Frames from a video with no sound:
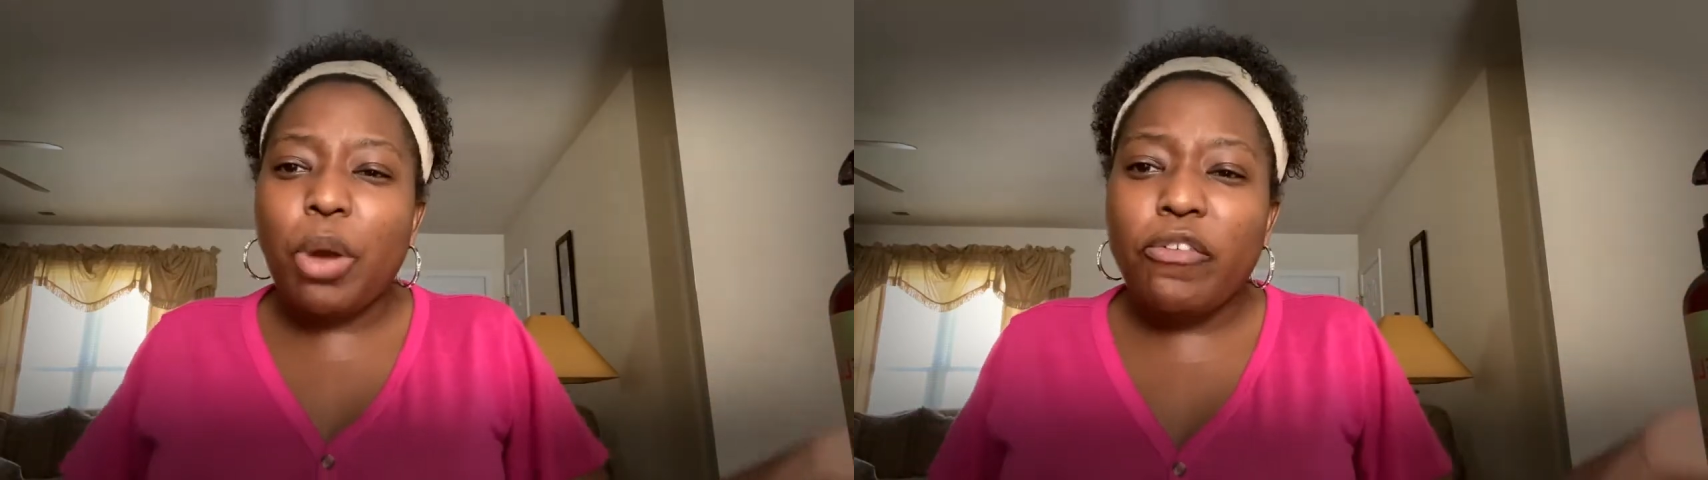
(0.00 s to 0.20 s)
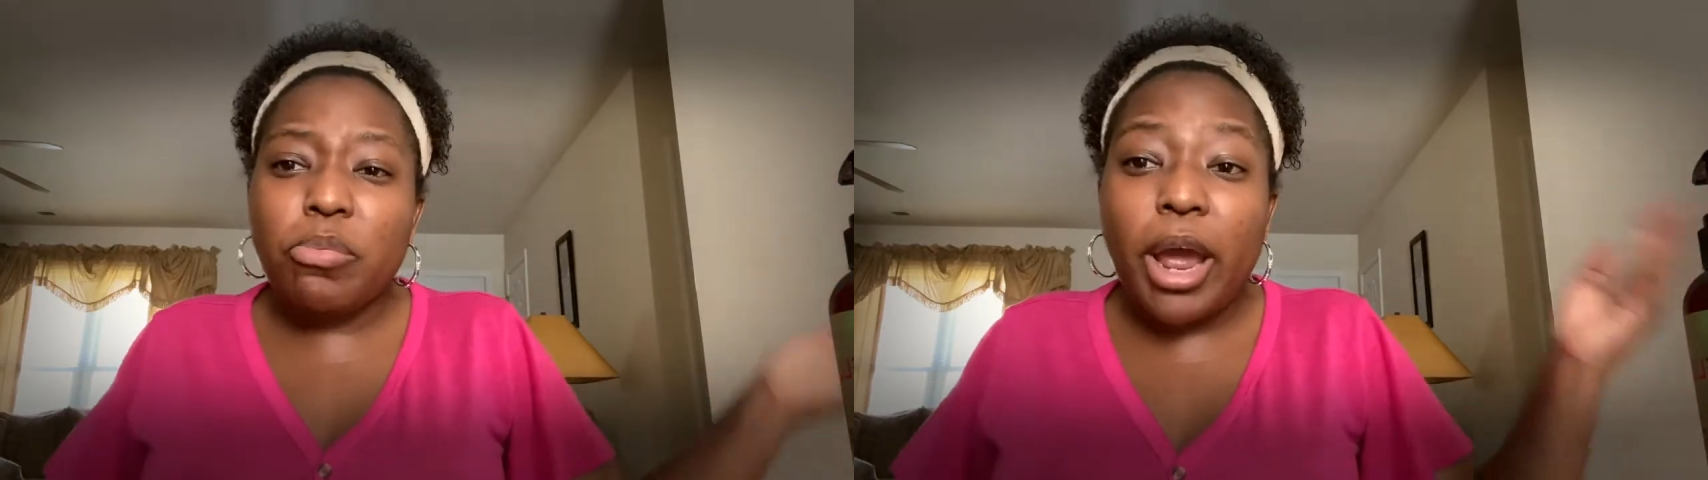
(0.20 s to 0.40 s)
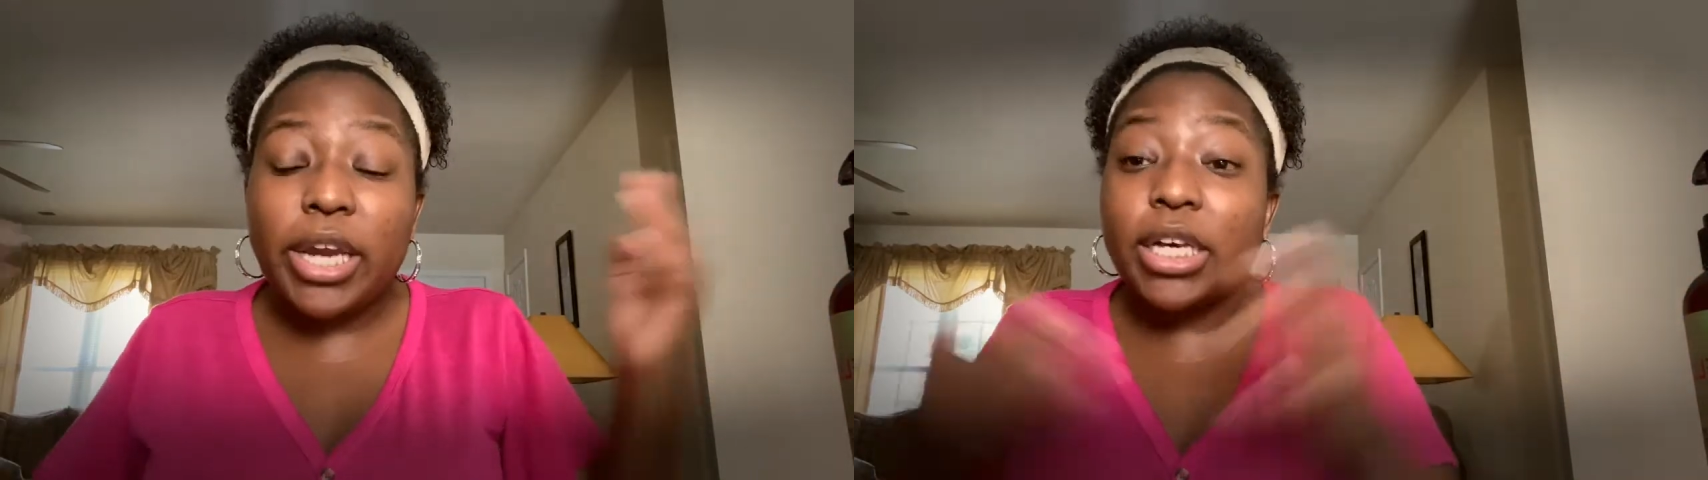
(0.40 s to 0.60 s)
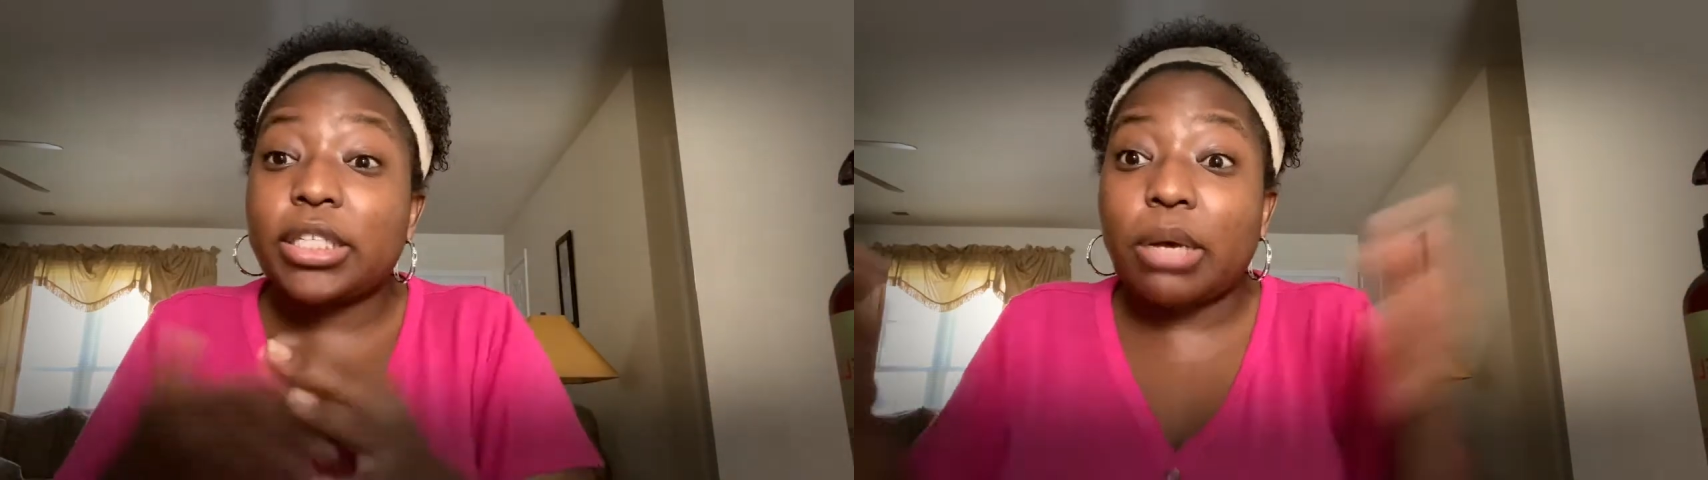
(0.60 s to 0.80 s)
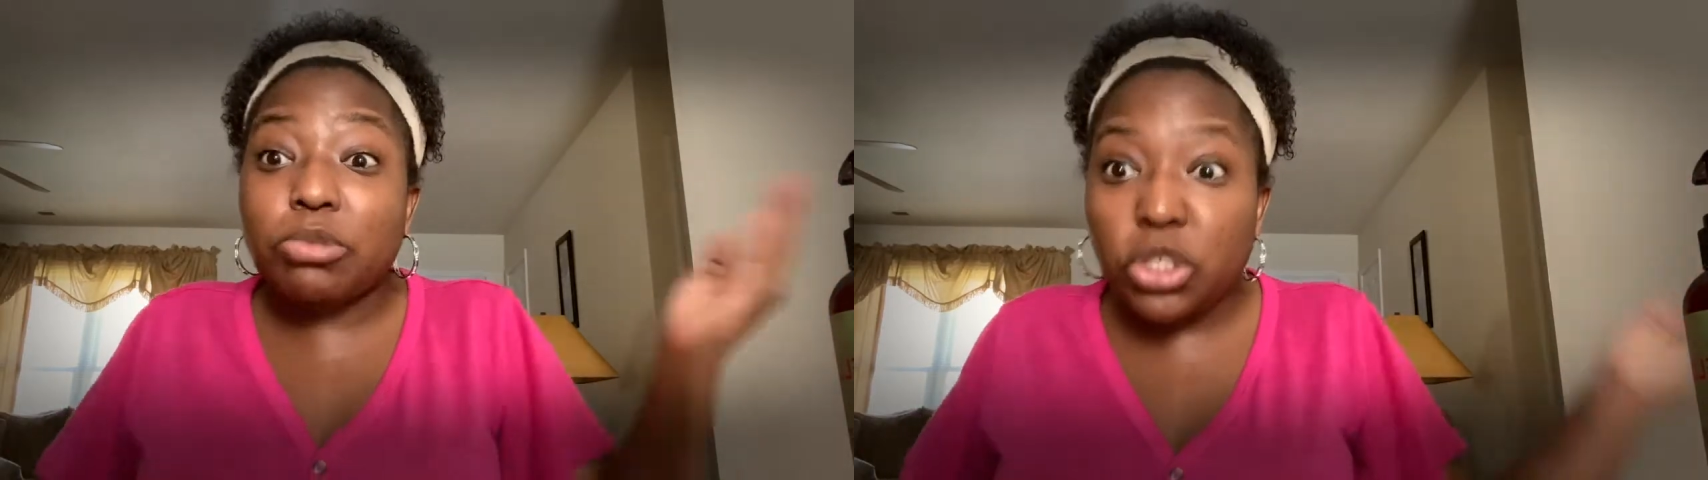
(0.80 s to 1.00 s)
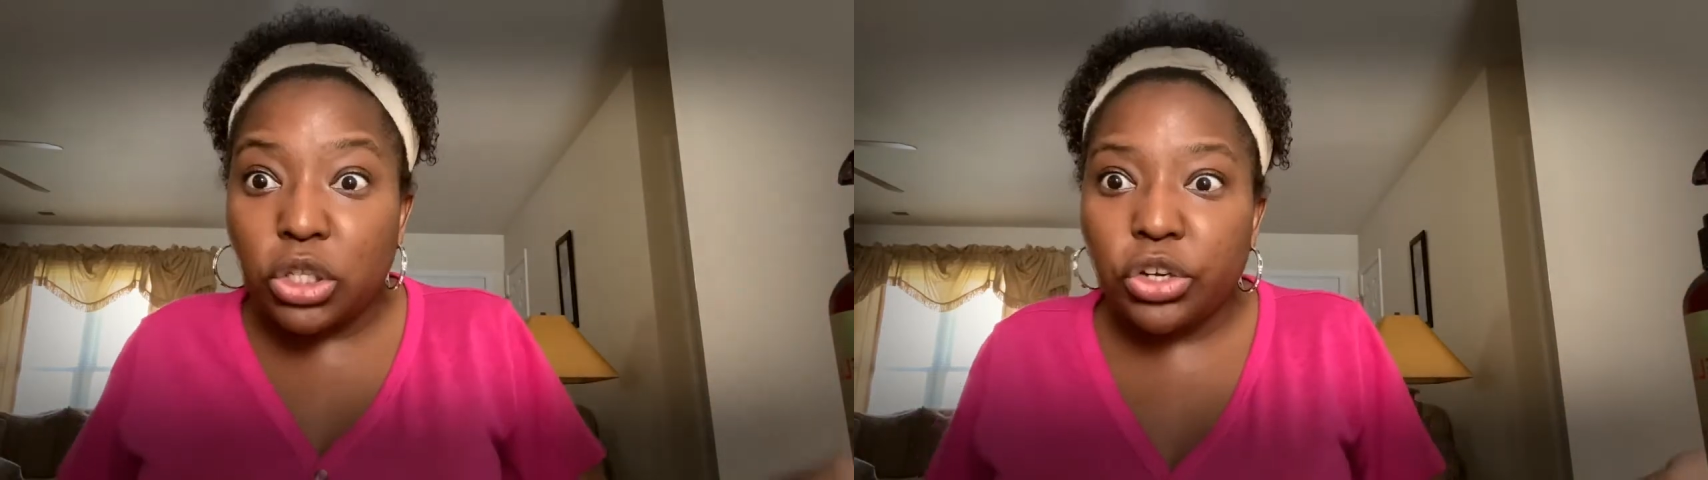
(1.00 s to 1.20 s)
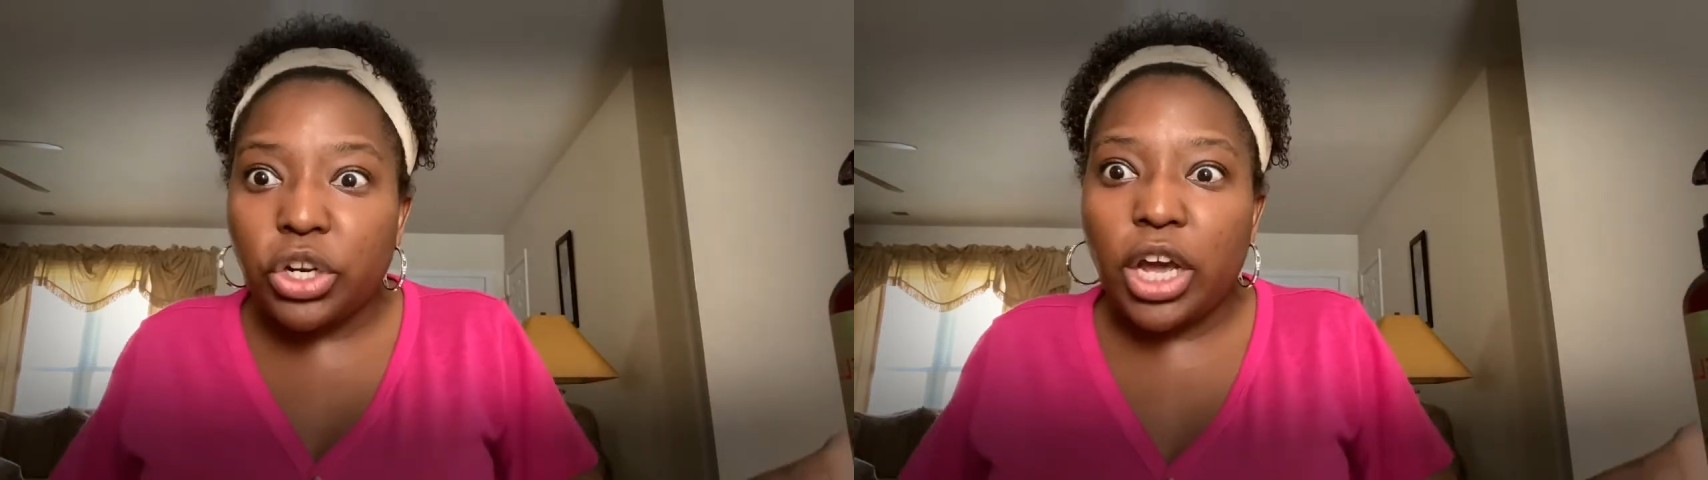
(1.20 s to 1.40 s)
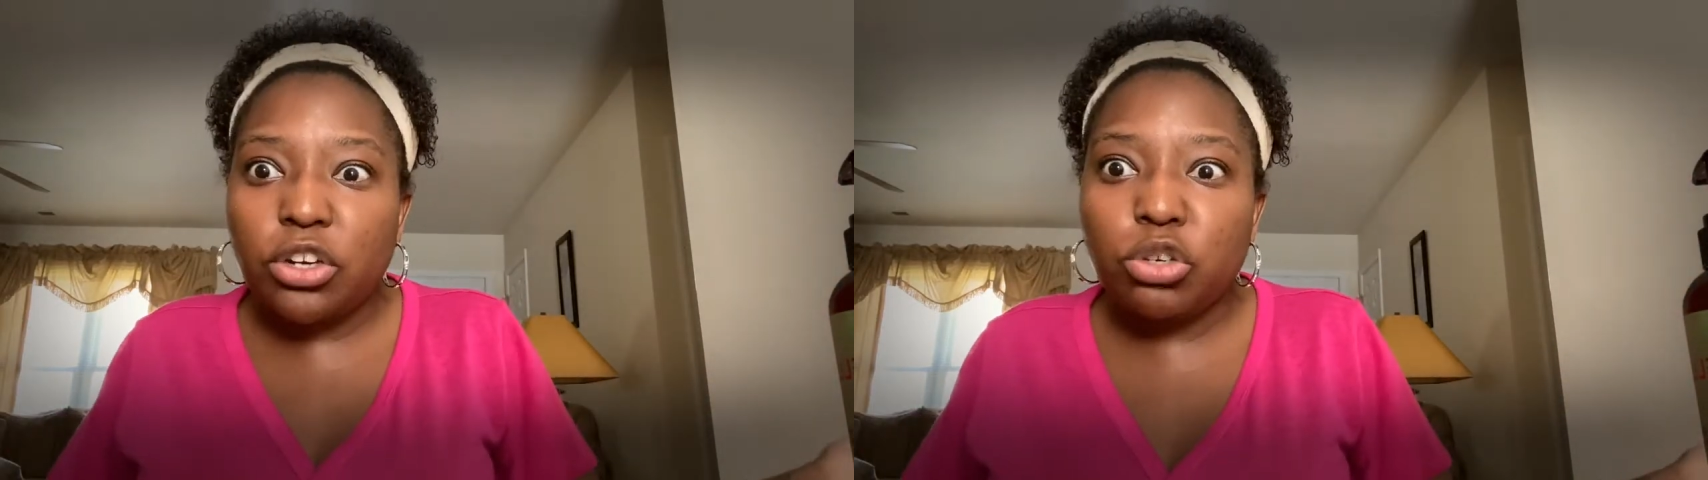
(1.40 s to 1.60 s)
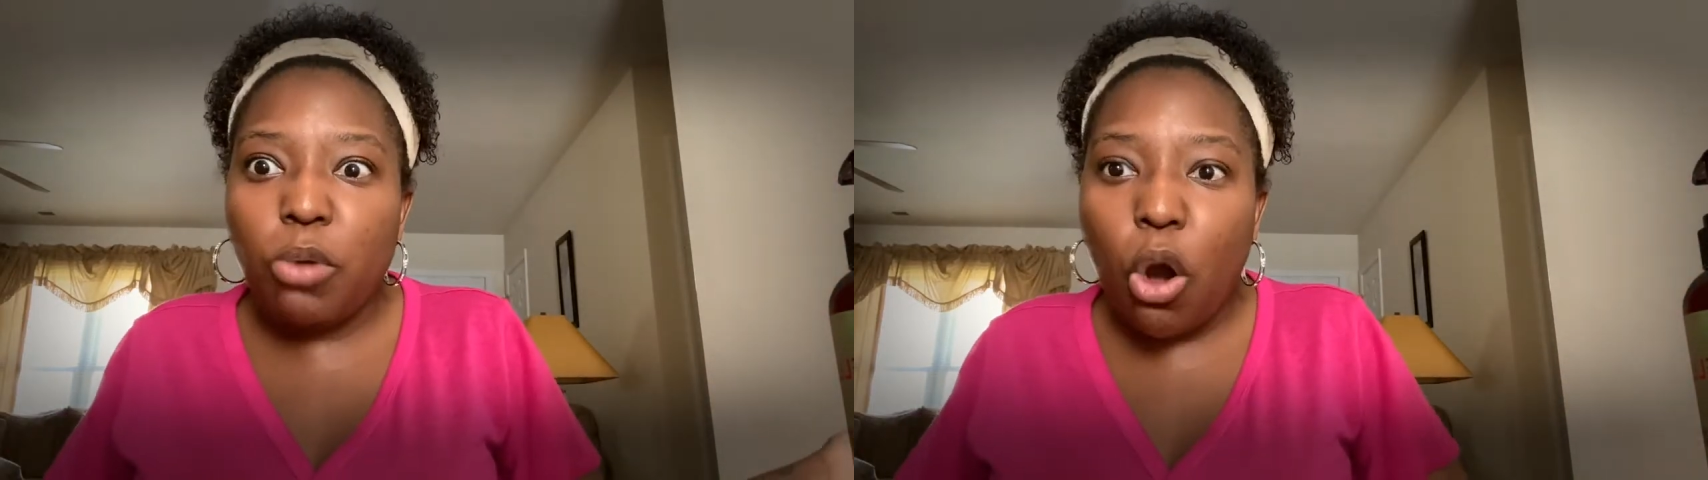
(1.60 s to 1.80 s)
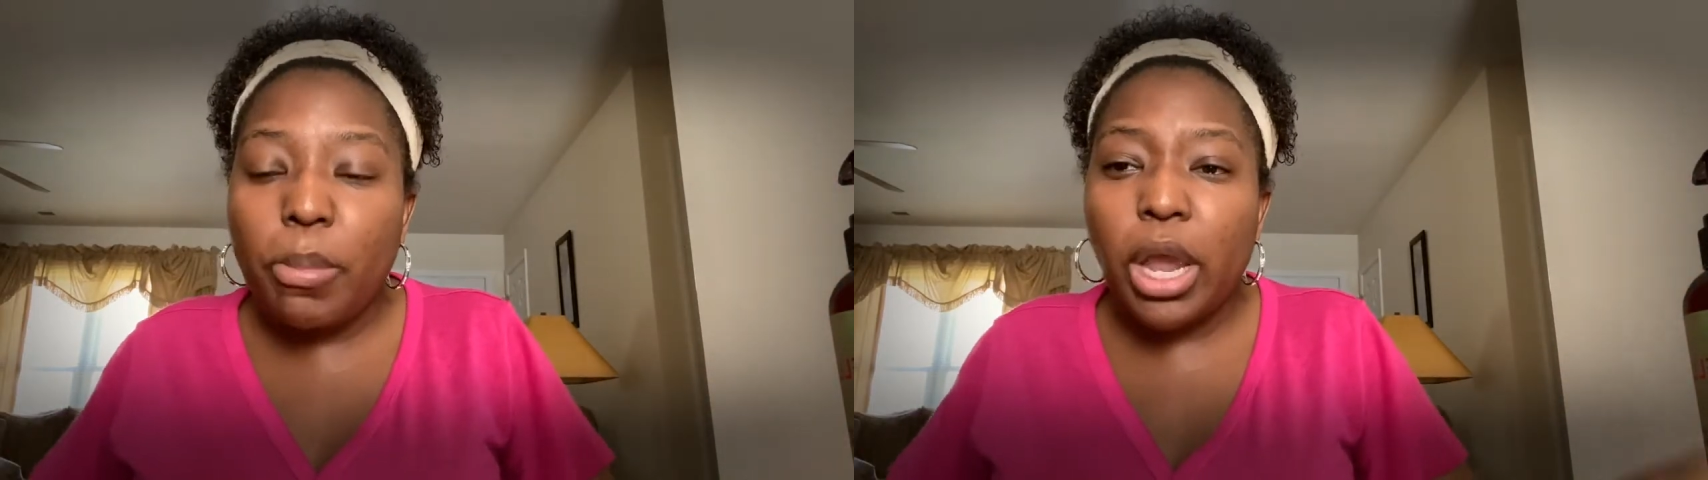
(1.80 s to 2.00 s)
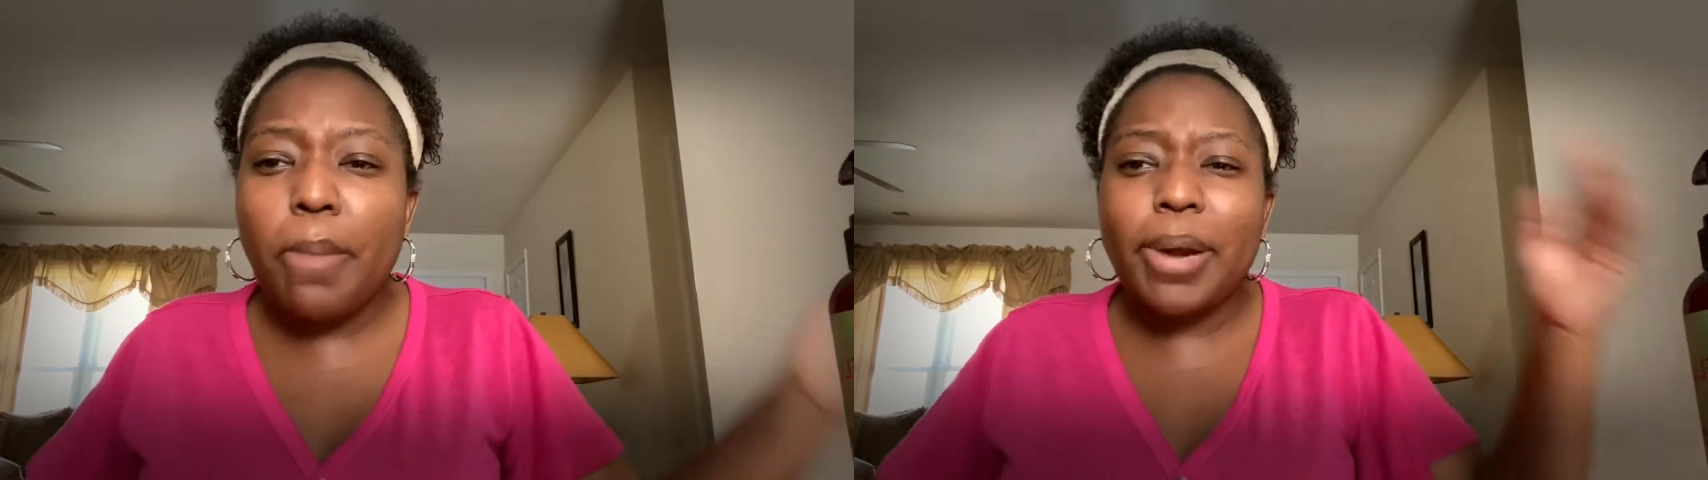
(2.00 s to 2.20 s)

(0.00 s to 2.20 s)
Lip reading: everybody because I'm still learning how to do my own hair.